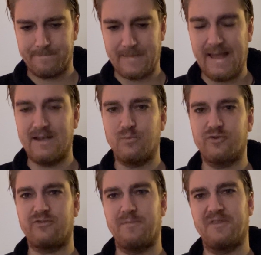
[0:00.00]
it
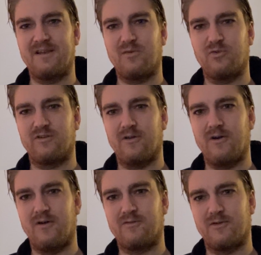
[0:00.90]
was something that was long
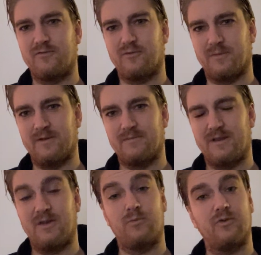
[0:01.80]
overdue for me.
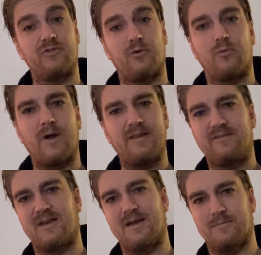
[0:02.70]
And it was the right
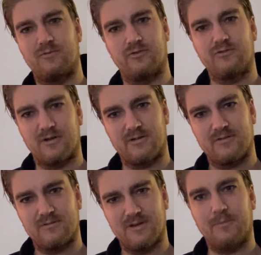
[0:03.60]
time to
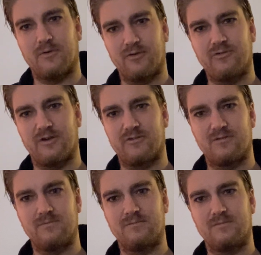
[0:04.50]
start that process.
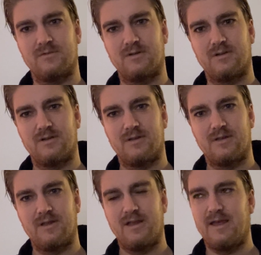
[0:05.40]

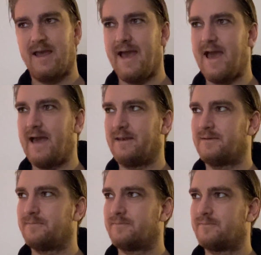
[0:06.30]
And